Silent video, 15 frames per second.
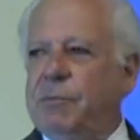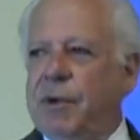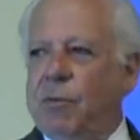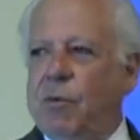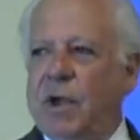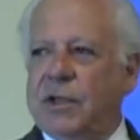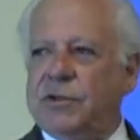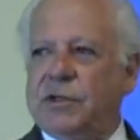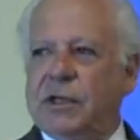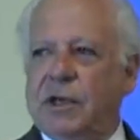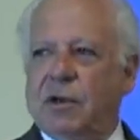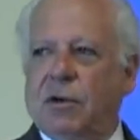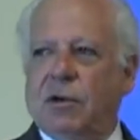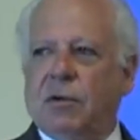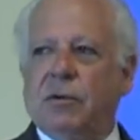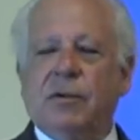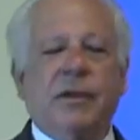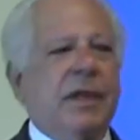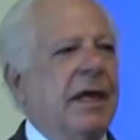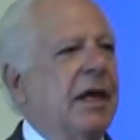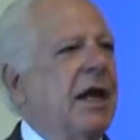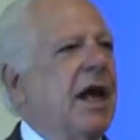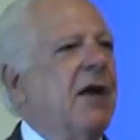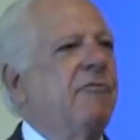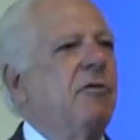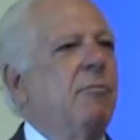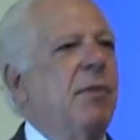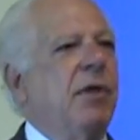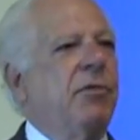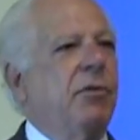But once, you know, they have
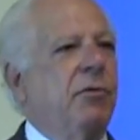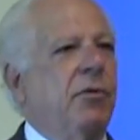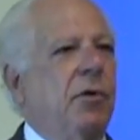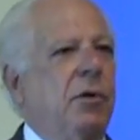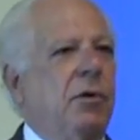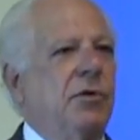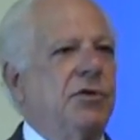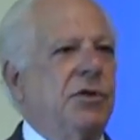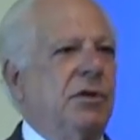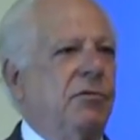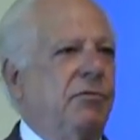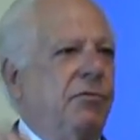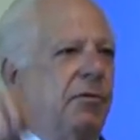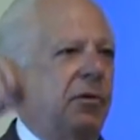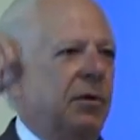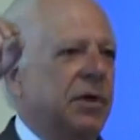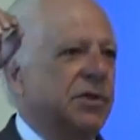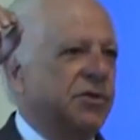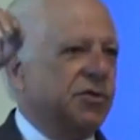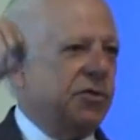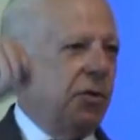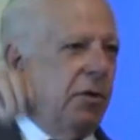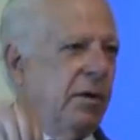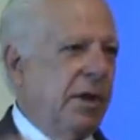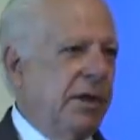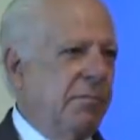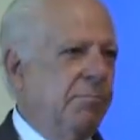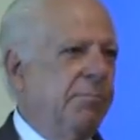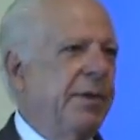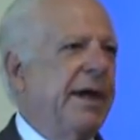a methodology for
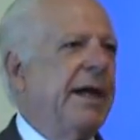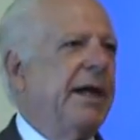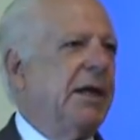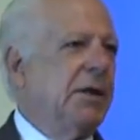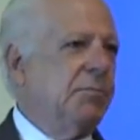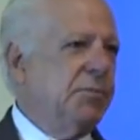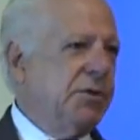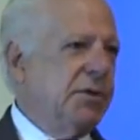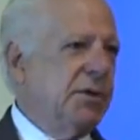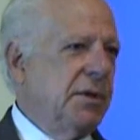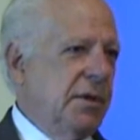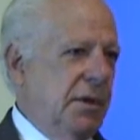installing pipes